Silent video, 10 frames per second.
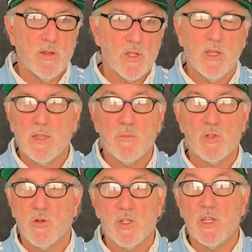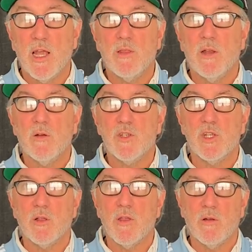I just let them sort of stand there
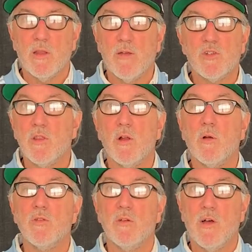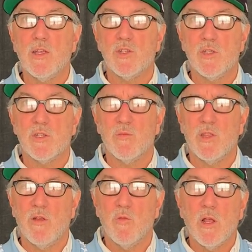until they're left to their own devices, and
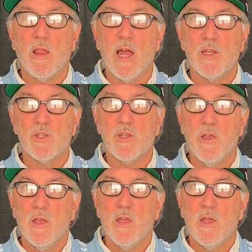when they realize